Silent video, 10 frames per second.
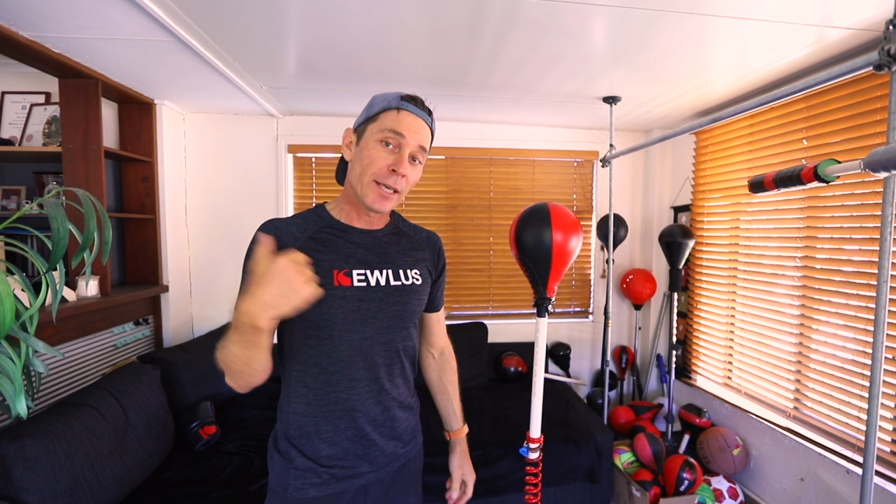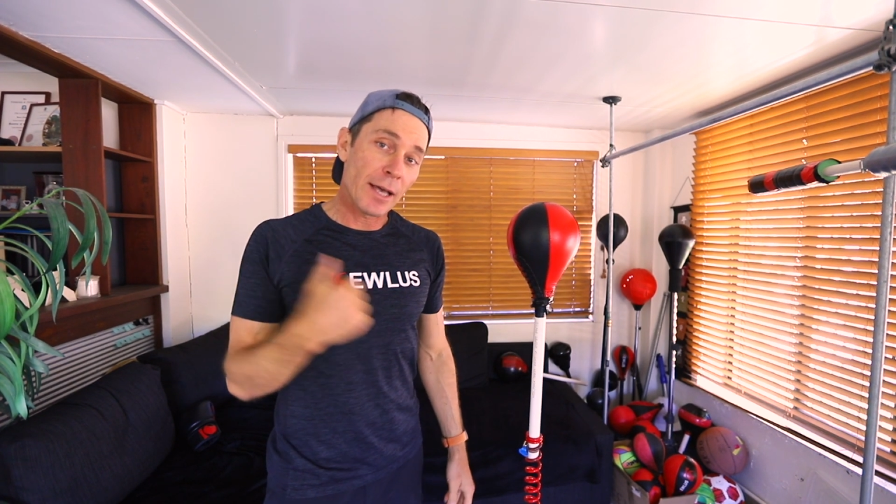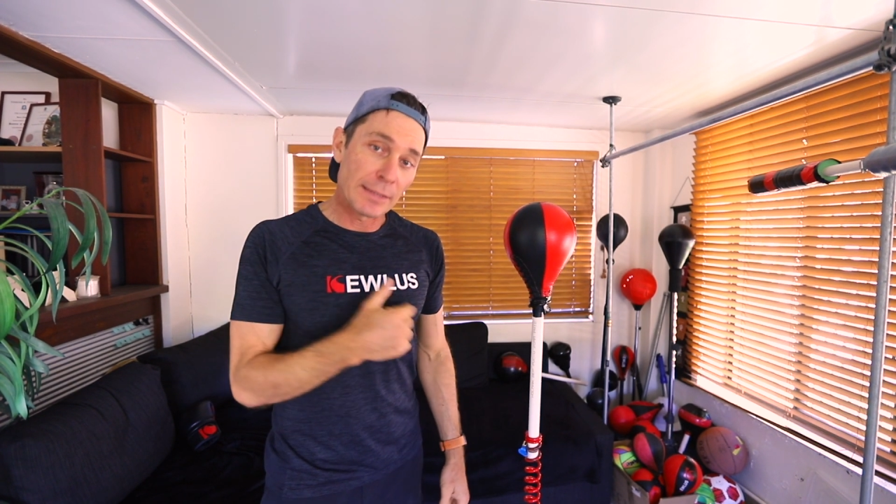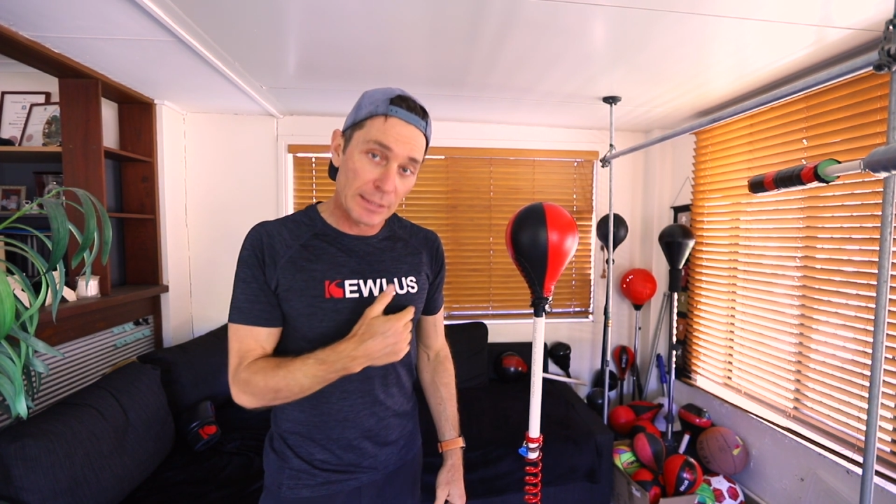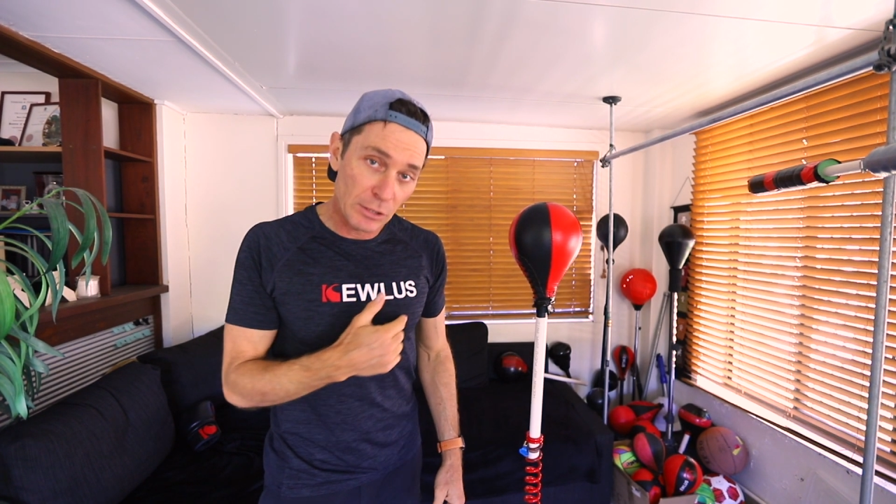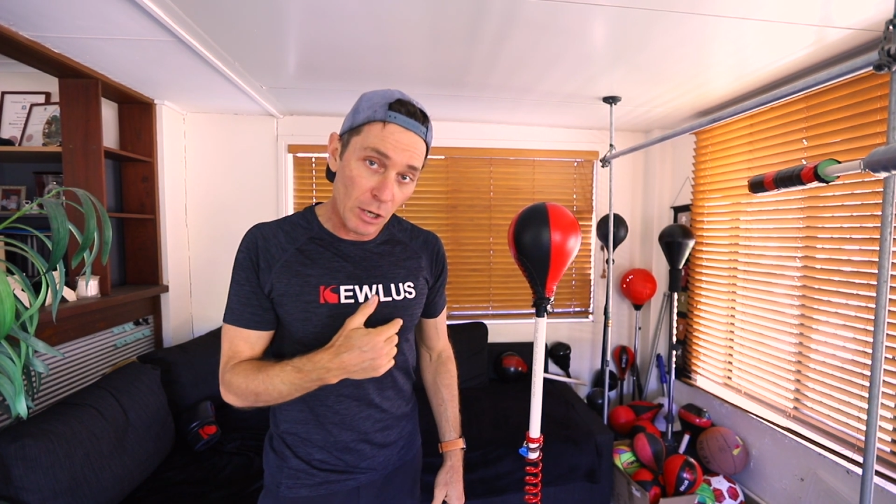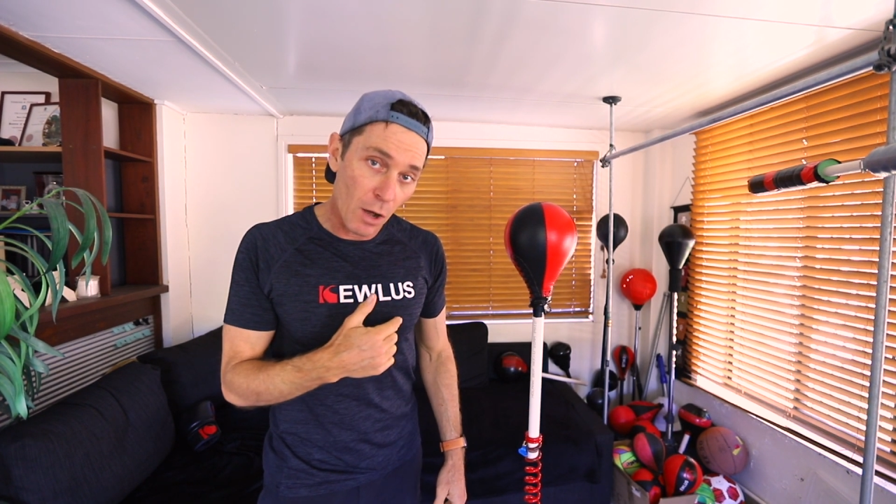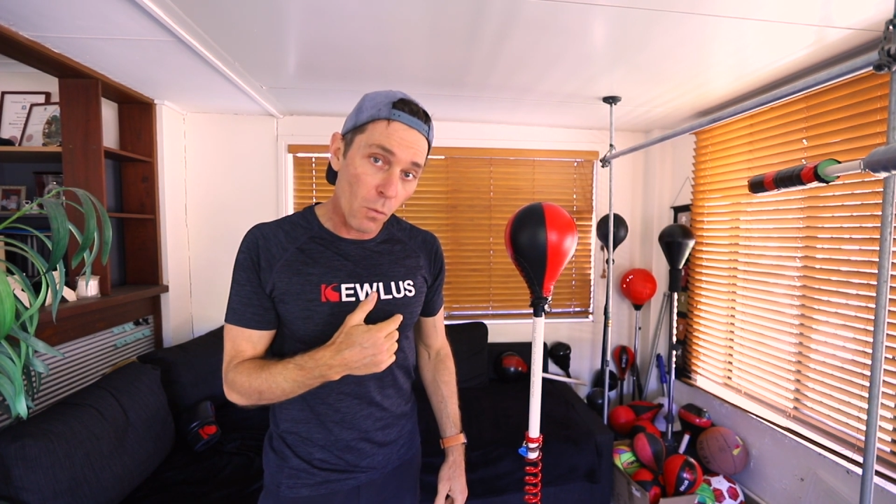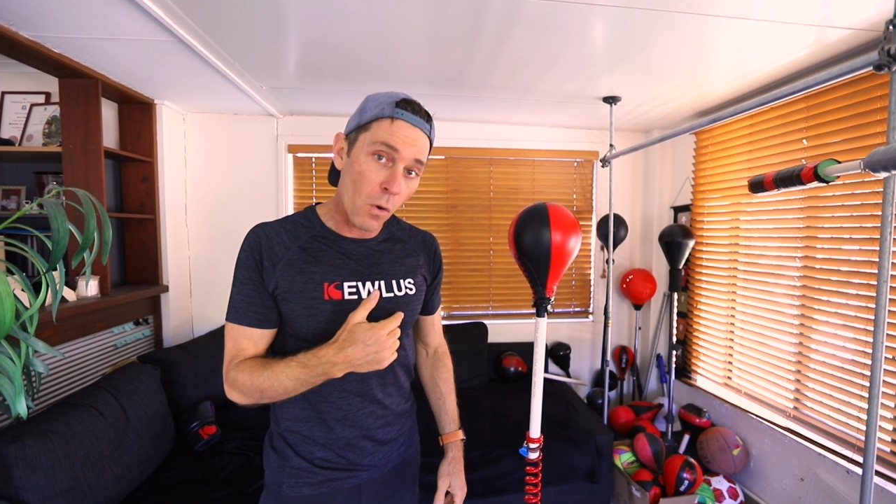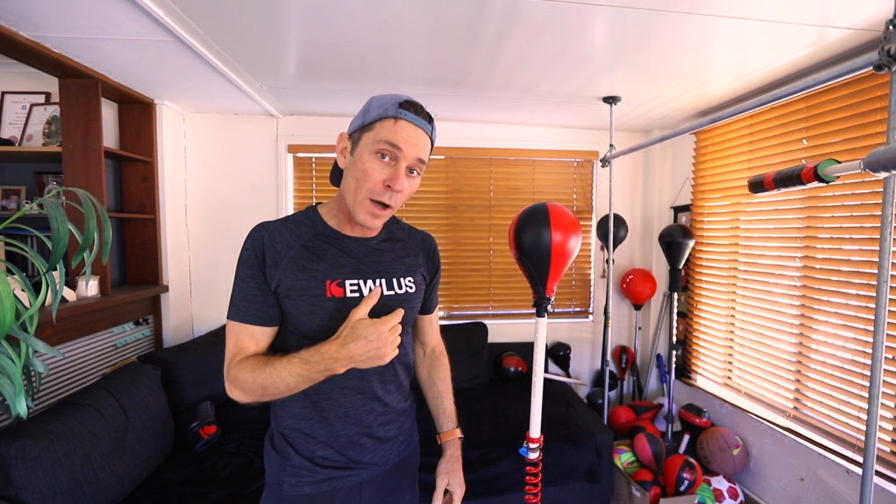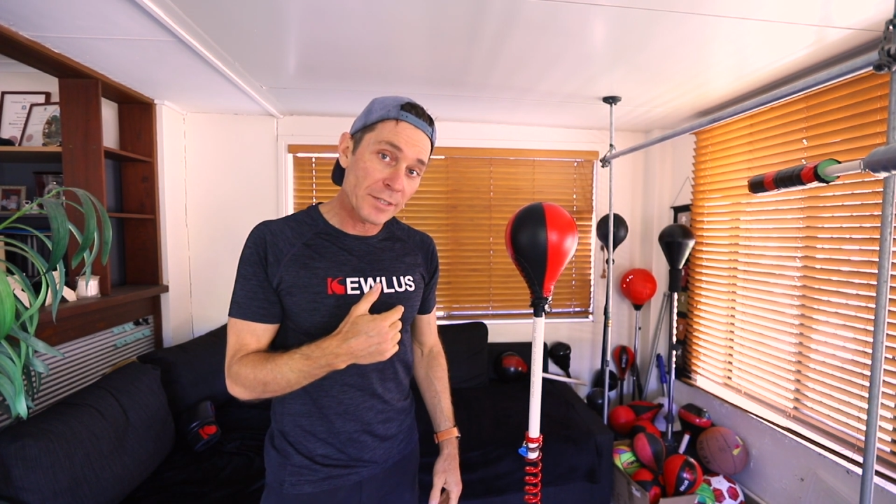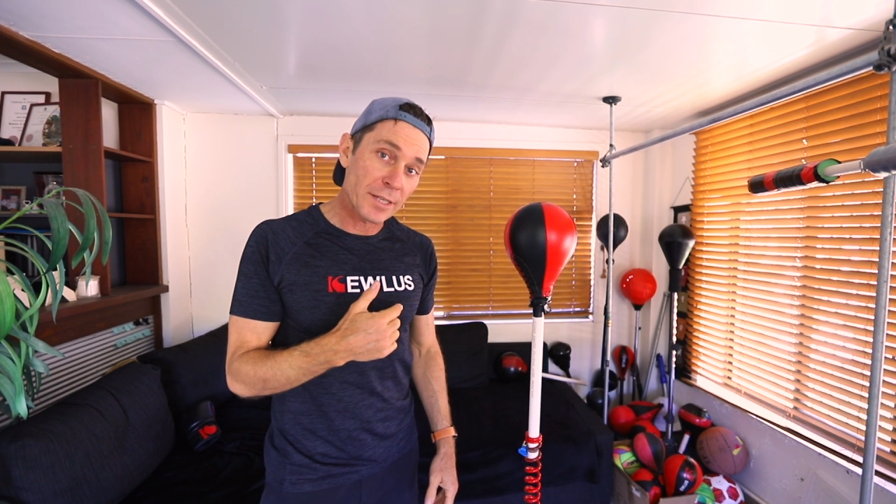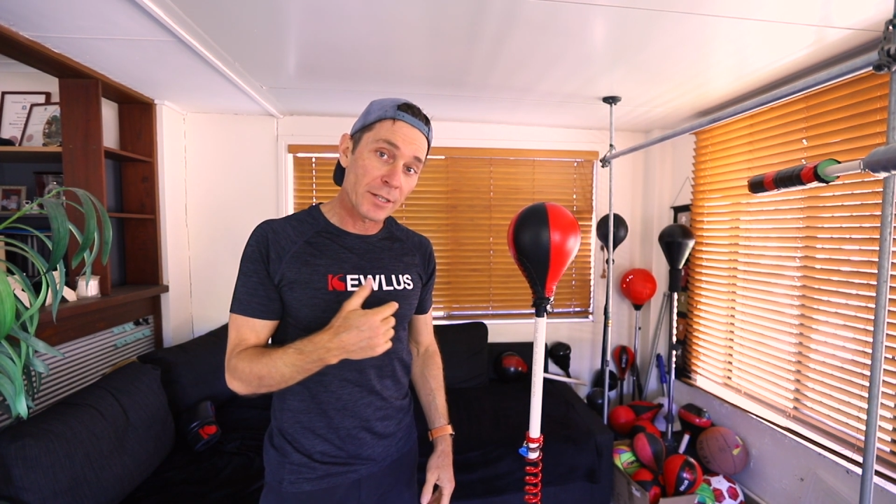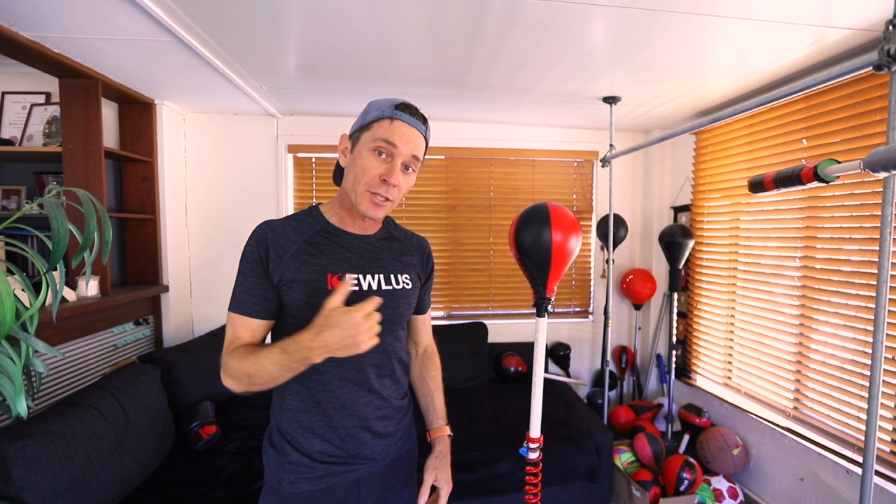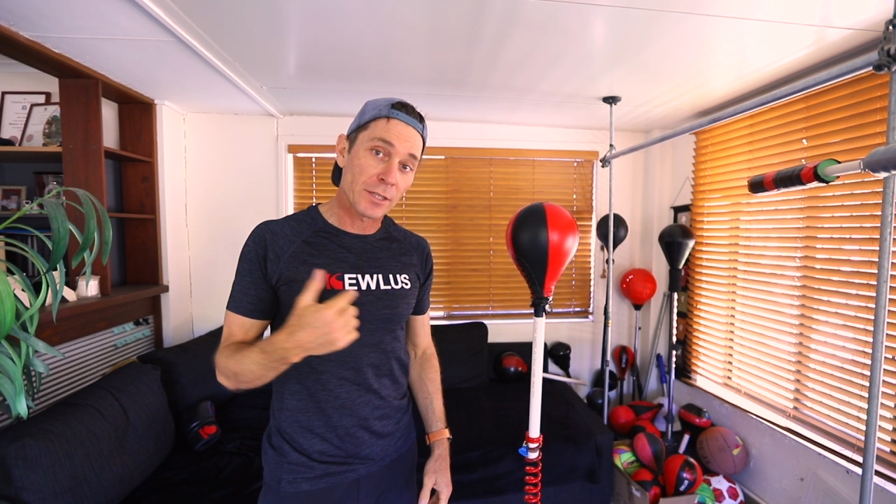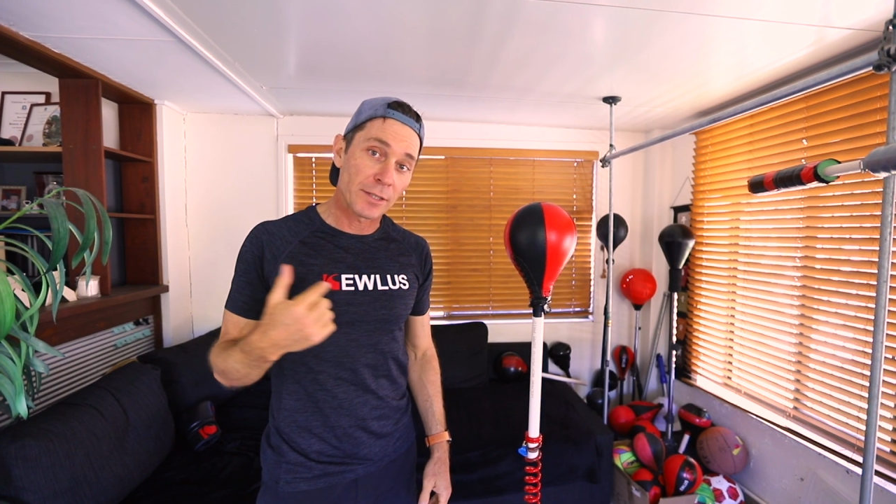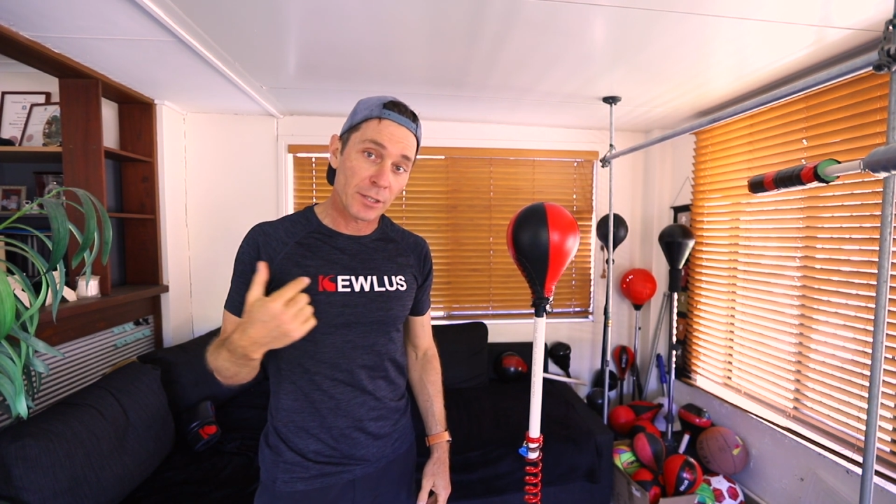out the DIY section in the